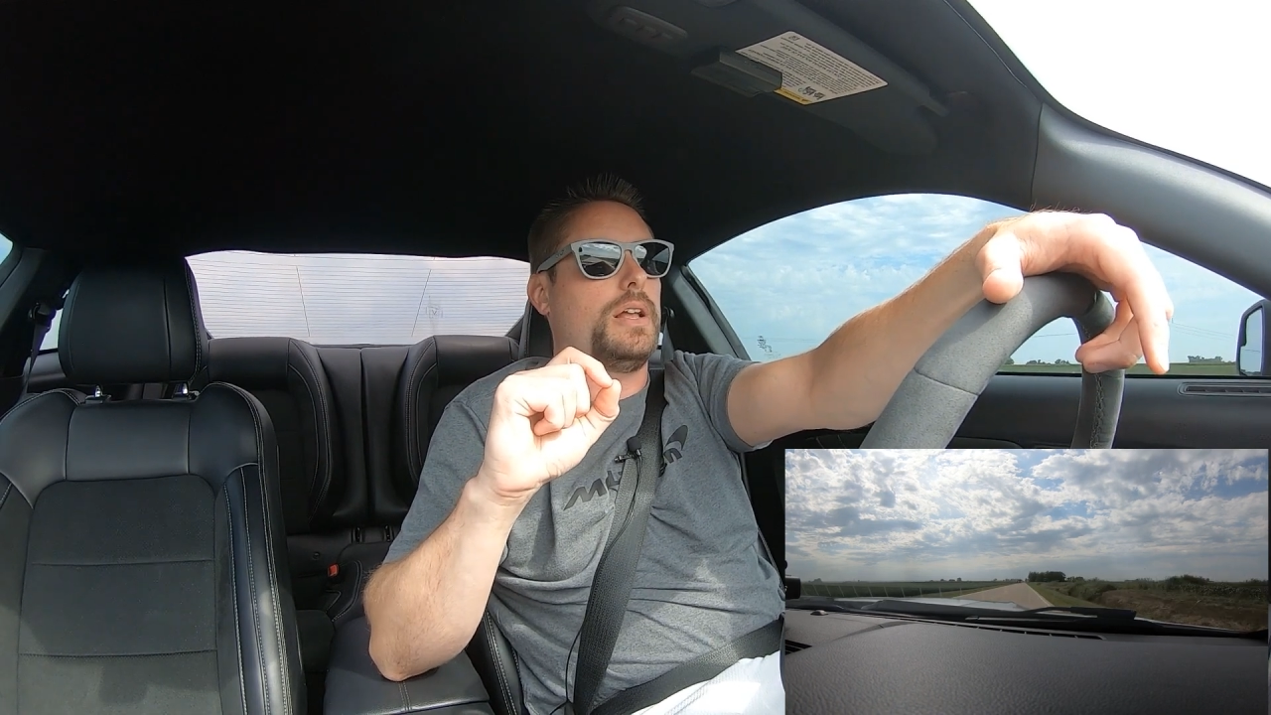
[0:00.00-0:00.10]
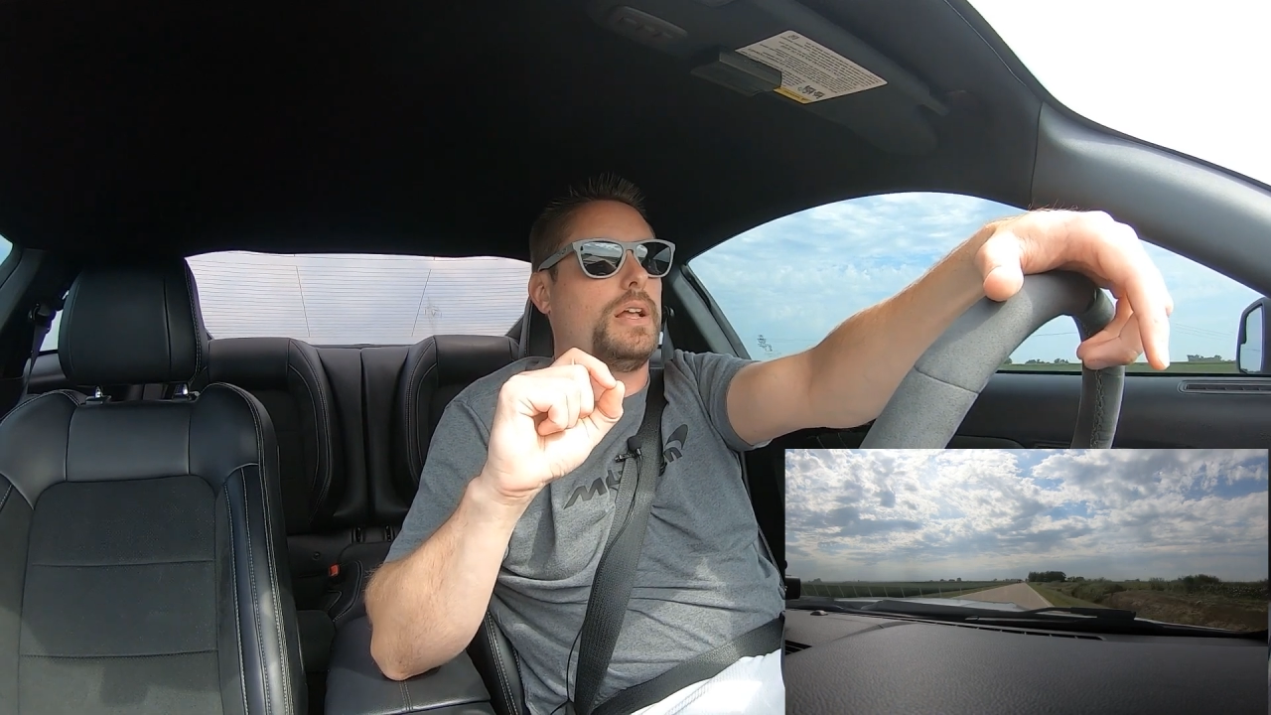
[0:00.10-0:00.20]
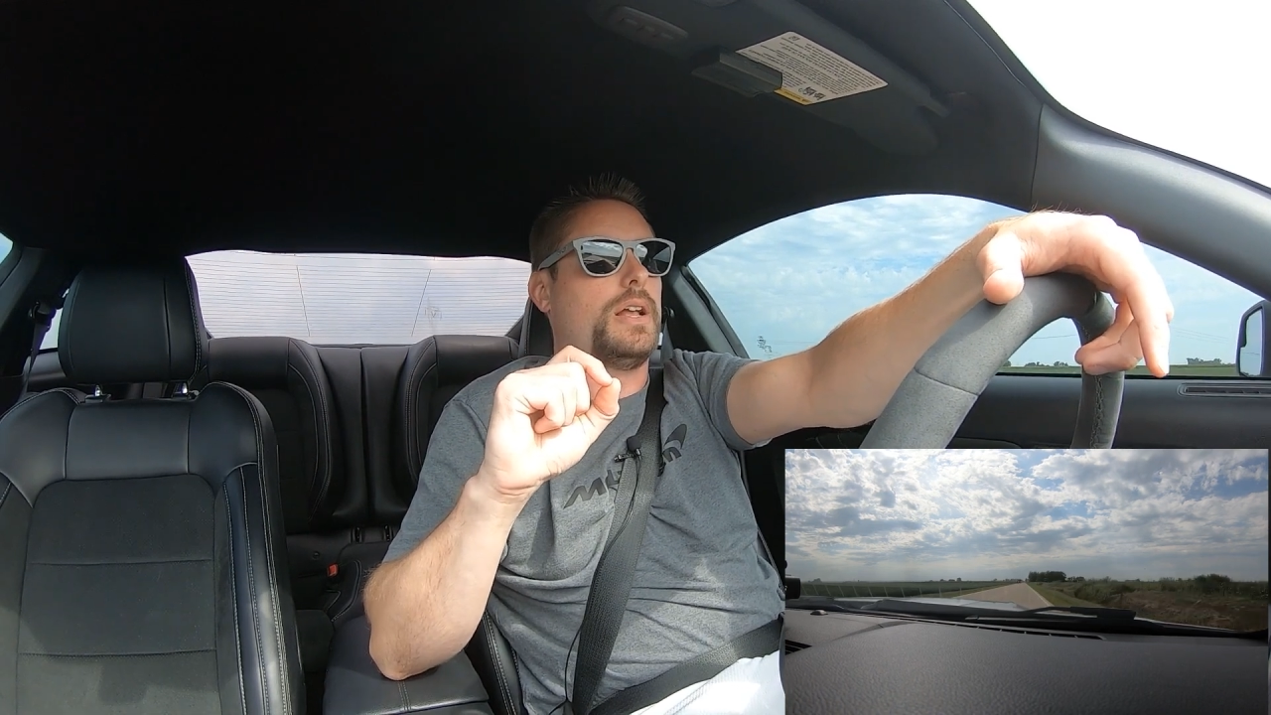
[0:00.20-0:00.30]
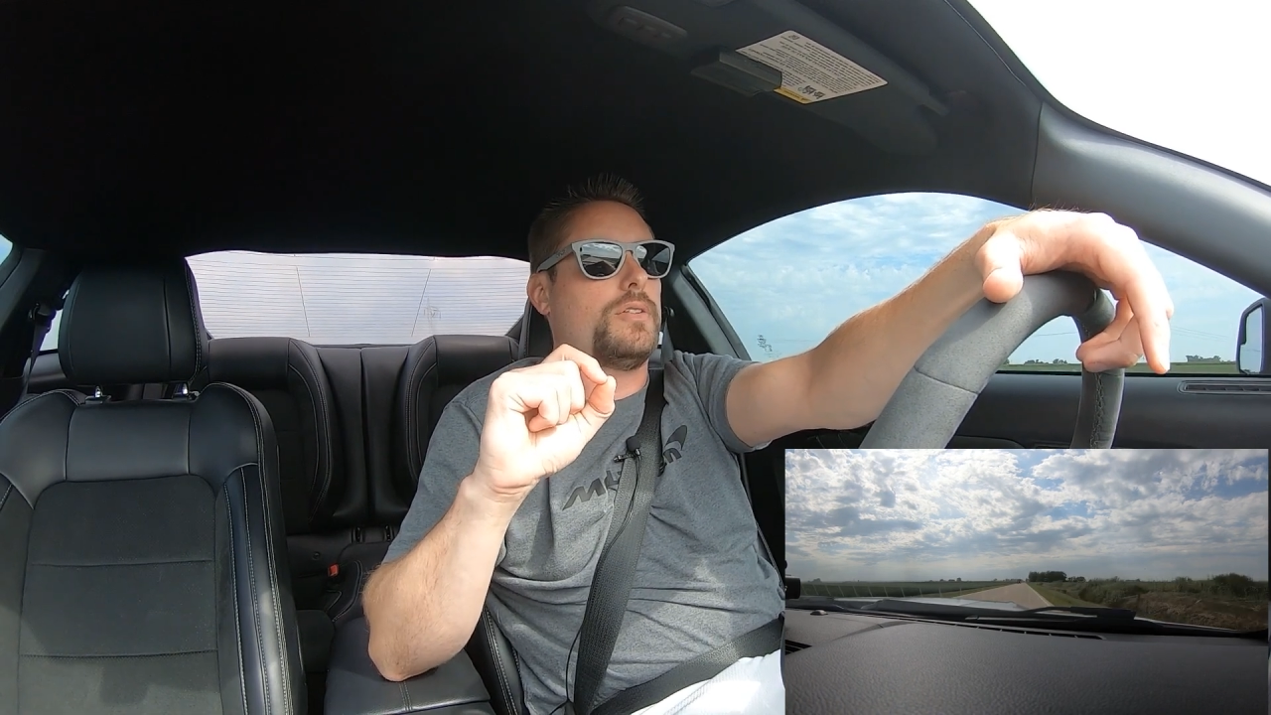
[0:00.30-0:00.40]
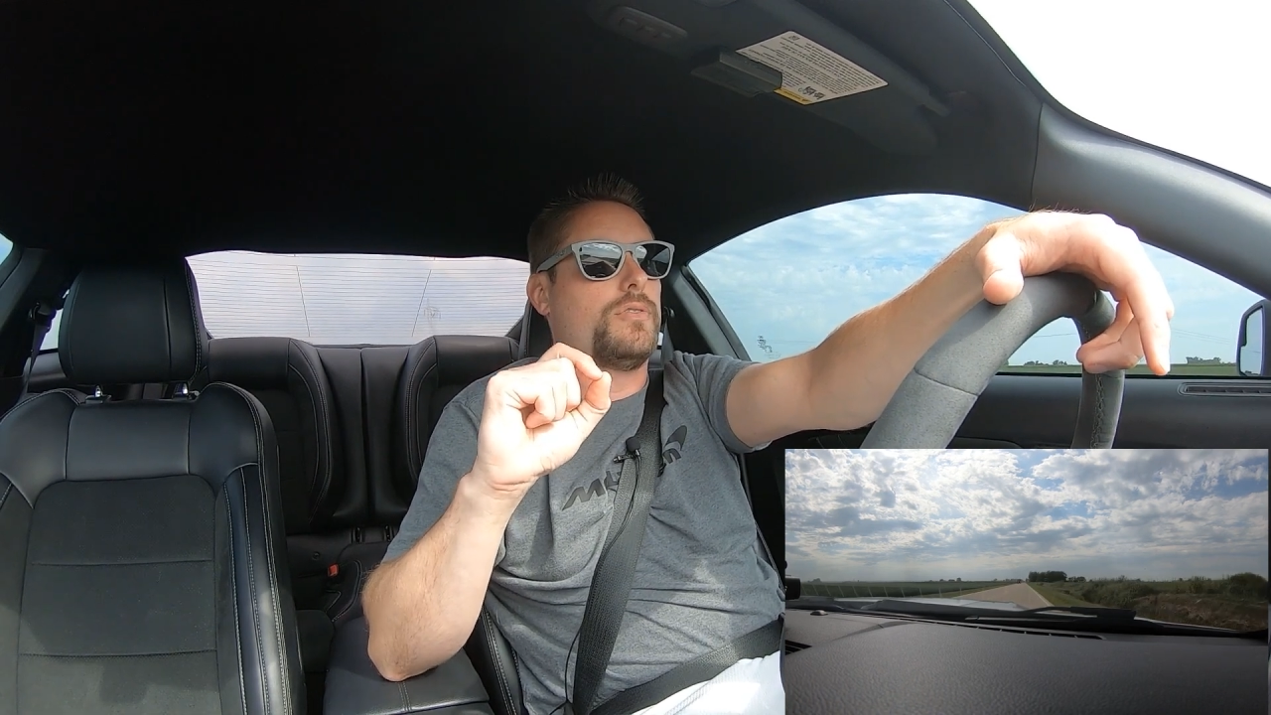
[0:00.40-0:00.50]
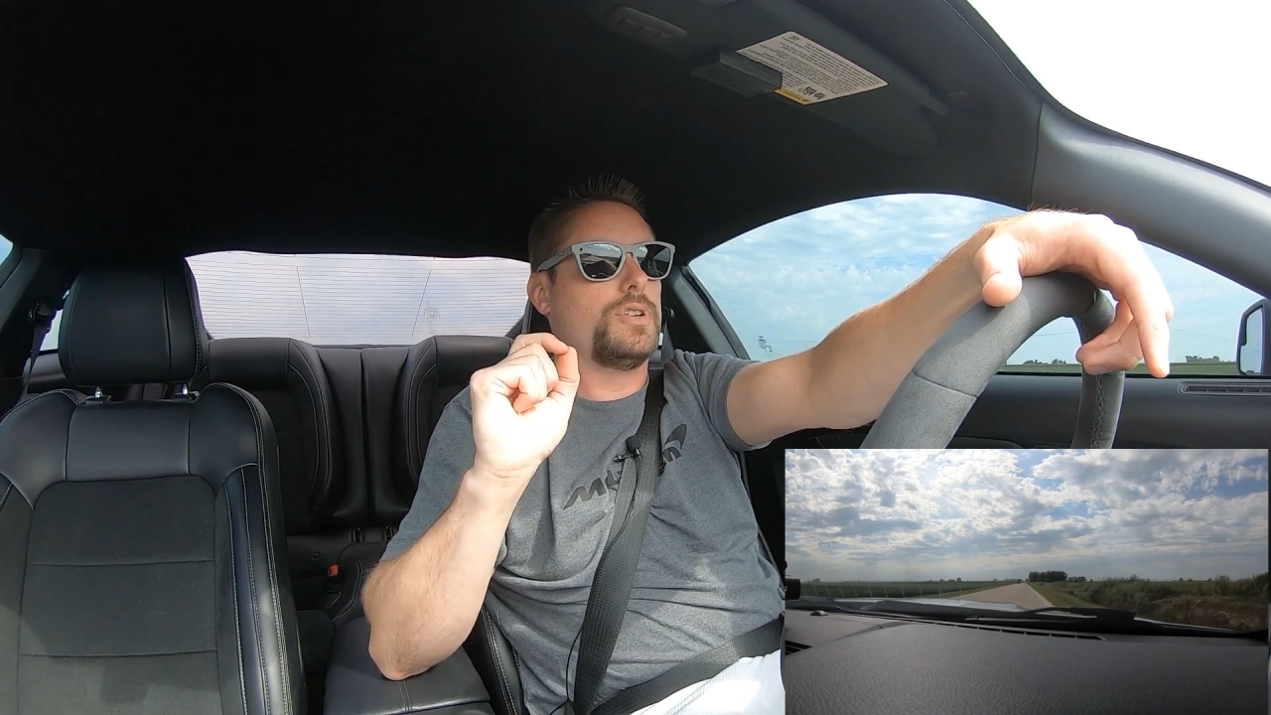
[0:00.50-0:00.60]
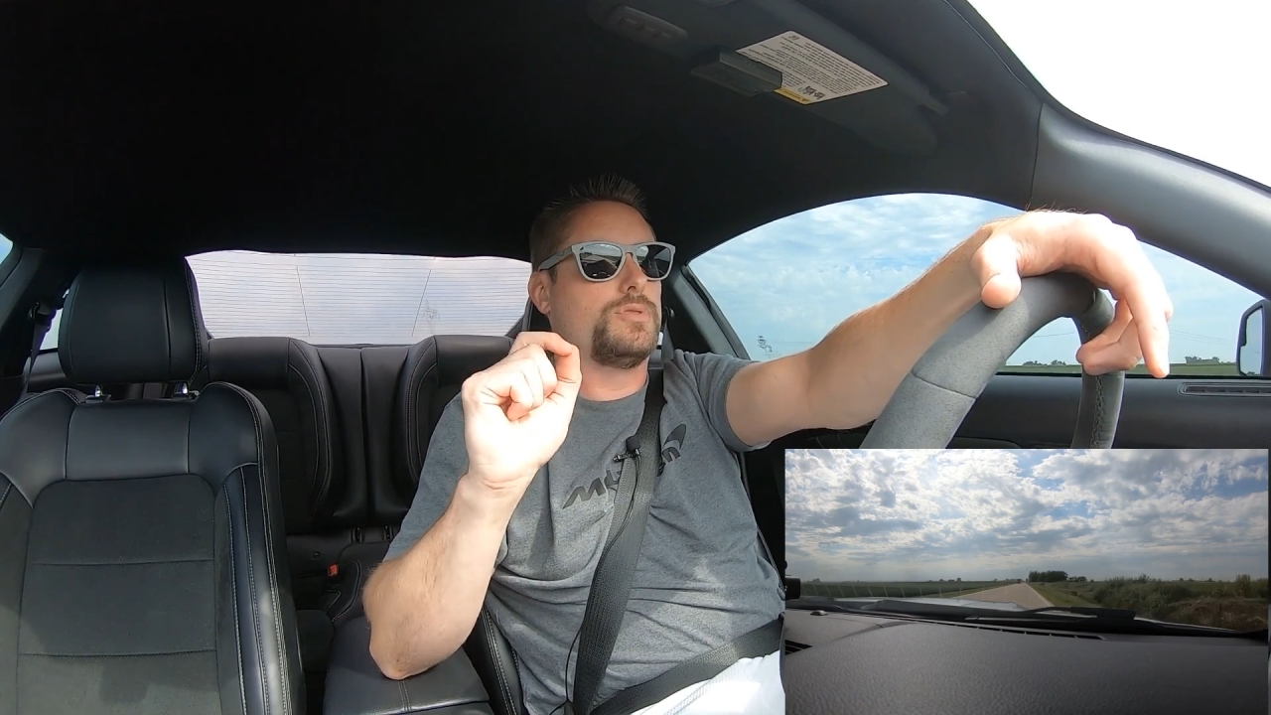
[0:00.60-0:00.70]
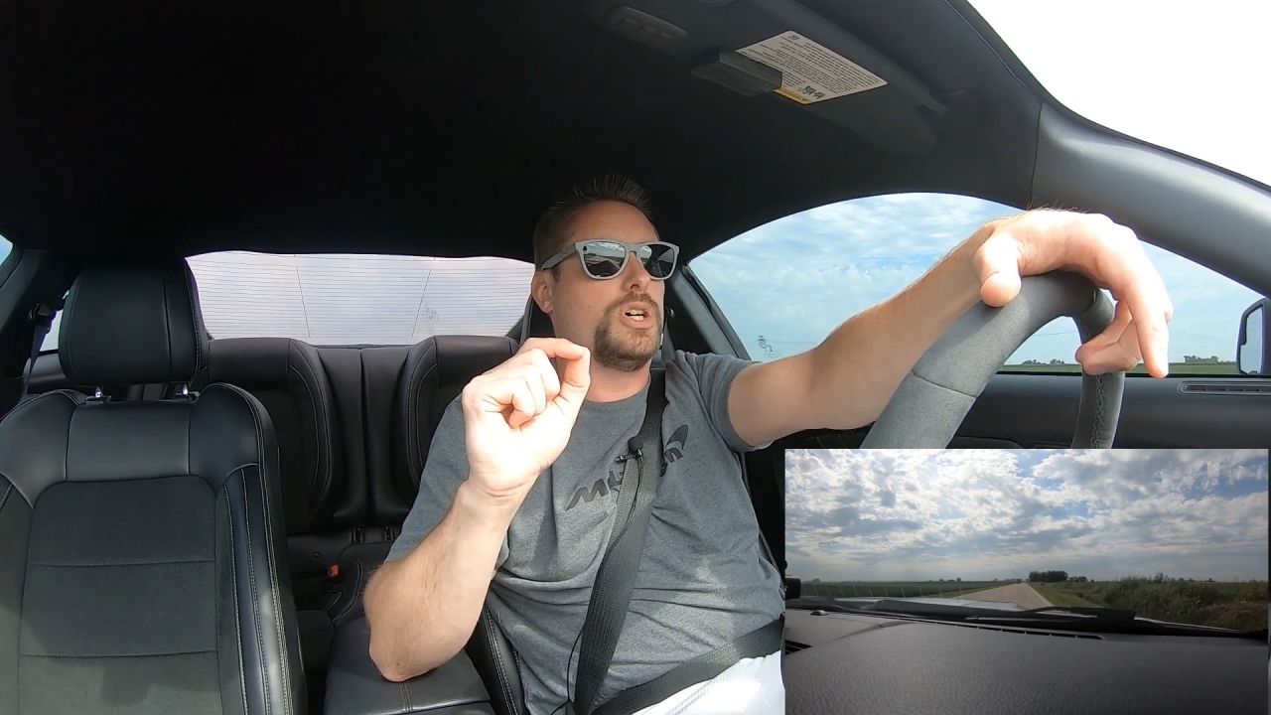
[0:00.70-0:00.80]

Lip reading: And for as